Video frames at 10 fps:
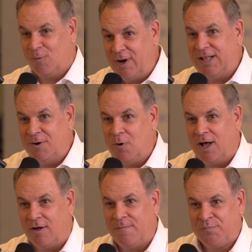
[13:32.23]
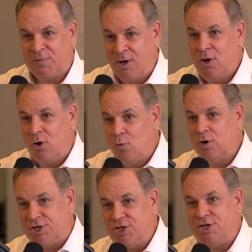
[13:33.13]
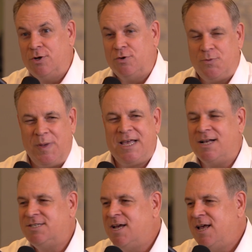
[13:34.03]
really well. Which is huge because,